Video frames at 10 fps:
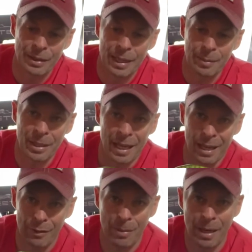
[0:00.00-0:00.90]
that I'm going to
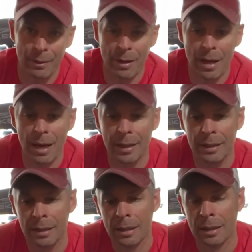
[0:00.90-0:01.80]
have on my rod
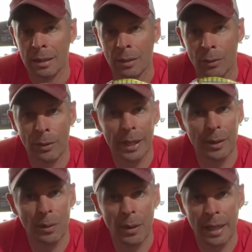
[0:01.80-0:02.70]
right
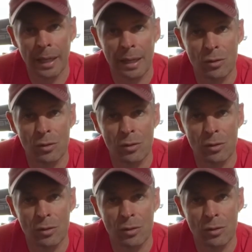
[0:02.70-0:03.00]
away.